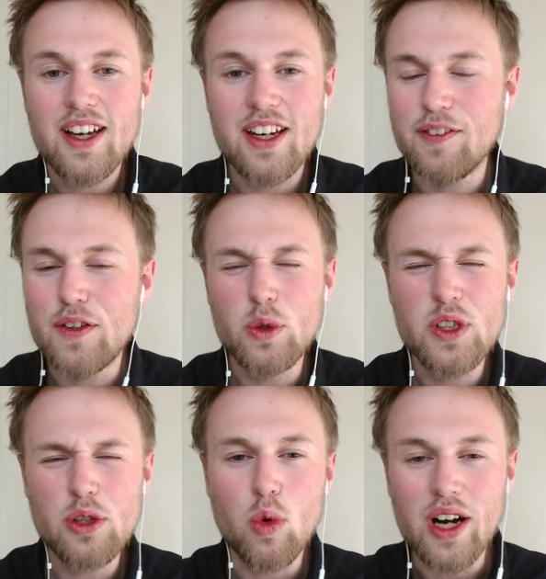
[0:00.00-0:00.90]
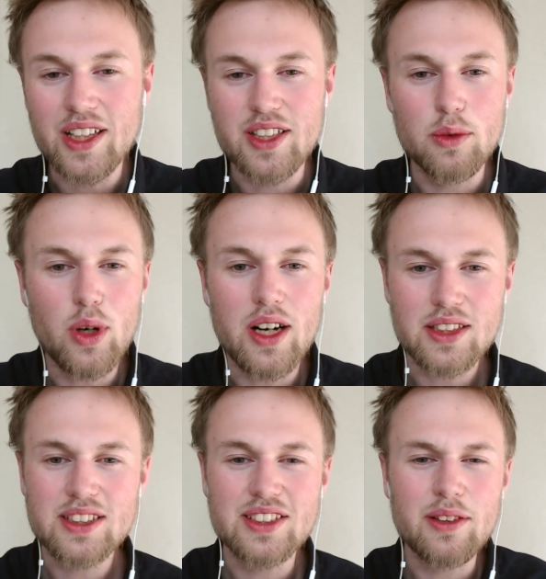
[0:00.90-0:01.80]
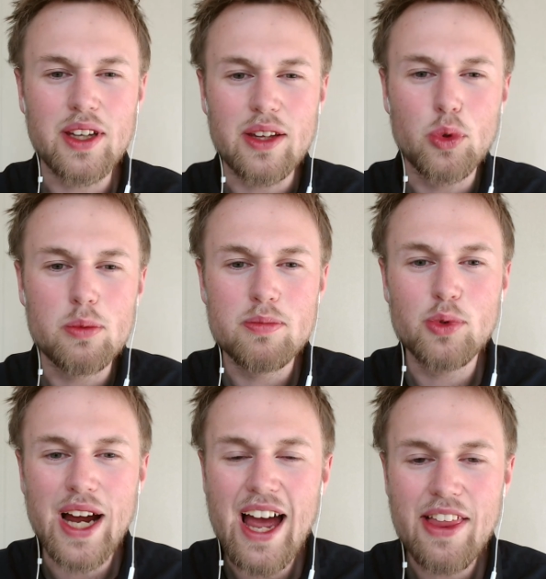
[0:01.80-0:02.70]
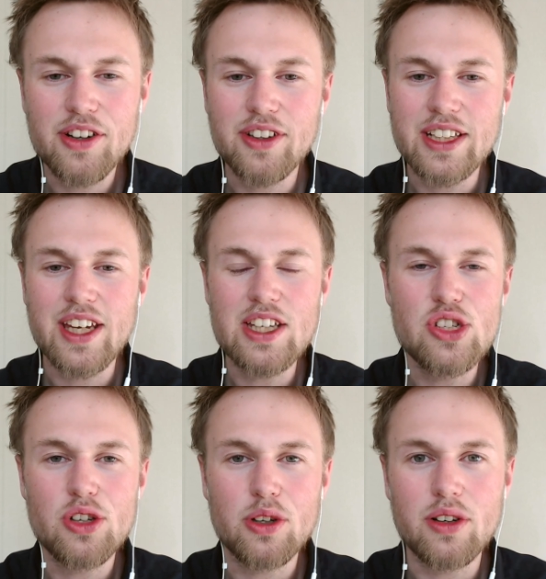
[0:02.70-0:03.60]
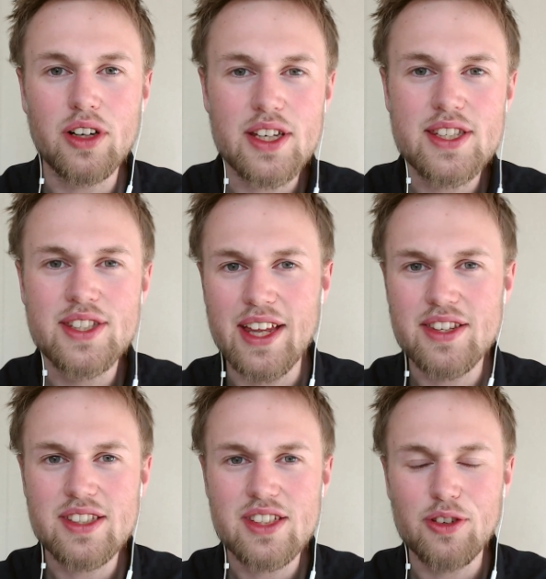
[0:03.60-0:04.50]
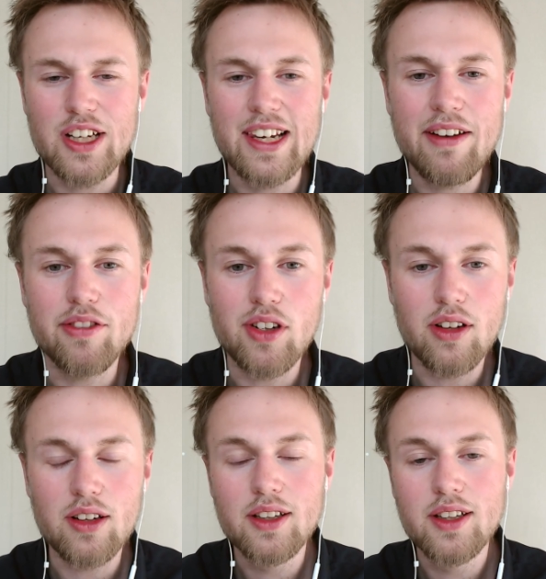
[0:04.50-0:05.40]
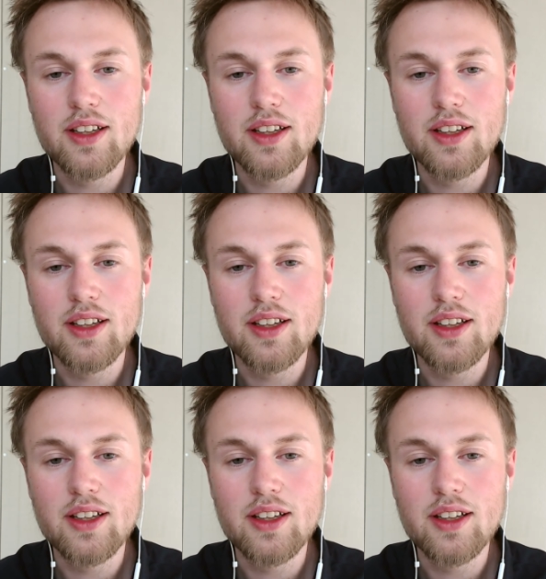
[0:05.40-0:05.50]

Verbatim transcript: And if you knew what it was, then it would rather engage you on a sensory level.